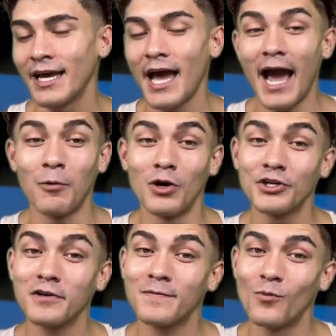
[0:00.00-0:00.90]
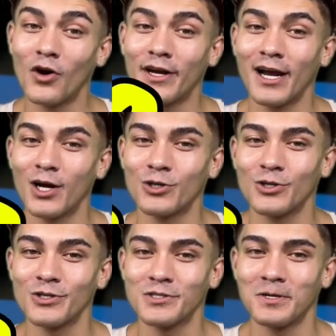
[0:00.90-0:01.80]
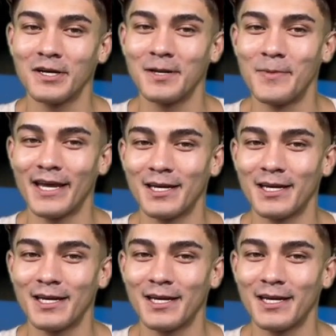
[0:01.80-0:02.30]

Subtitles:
I wonder if more characters are gonna make